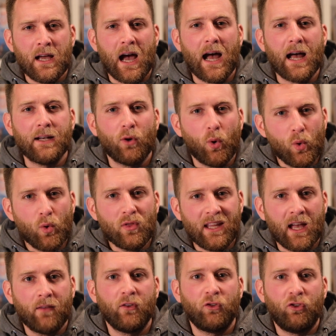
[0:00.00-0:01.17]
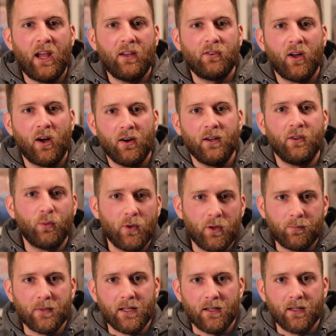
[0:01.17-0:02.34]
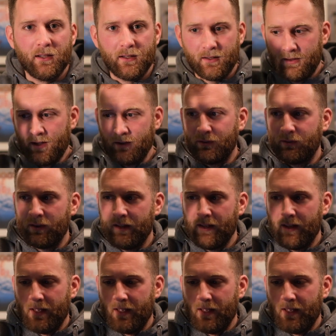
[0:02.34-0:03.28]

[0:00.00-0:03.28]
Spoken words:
and only have the chest harness with me. This.